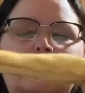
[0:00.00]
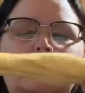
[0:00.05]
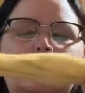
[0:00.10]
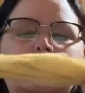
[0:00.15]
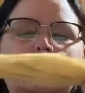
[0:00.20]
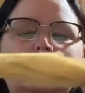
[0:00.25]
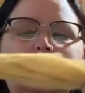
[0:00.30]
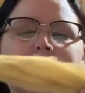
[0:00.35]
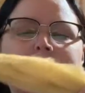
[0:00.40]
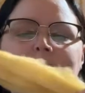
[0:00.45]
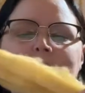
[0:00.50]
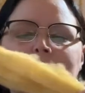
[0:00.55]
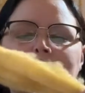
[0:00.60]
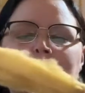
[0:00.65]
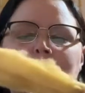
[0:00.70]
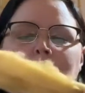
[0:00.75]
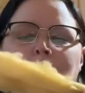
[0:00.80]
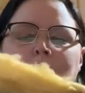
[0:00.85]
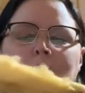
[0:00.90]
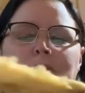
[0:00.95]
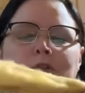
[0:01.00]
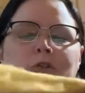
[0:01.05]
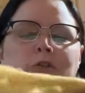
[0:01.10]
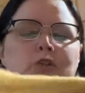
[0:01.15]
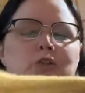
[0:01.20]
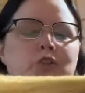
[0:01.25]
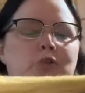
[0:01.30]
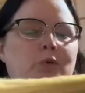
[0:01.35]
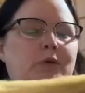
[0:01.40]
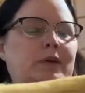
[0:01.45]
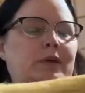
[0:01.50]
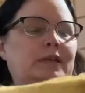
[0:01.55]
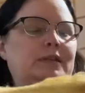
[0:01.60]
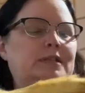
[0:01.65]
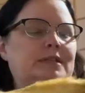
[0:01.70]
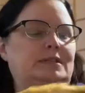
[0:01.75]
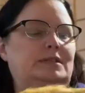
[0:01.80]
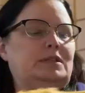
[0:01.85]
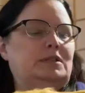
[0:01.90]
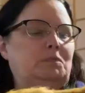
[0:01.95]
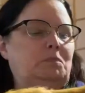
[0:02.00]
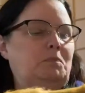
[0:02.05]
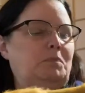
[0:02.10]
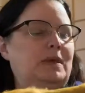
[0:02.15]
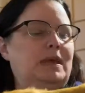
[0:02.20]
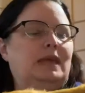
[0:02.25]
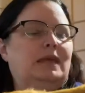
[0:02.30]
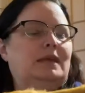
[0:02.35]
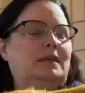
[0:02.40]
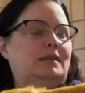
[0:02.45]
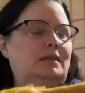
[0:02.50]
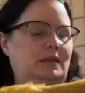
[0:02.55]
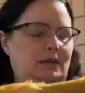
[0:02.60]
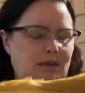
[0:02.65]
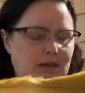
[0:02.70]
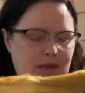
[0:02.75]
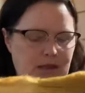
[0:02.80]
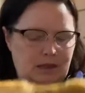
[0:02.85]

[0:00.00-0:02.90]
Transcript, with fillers: It's a real joy to spin.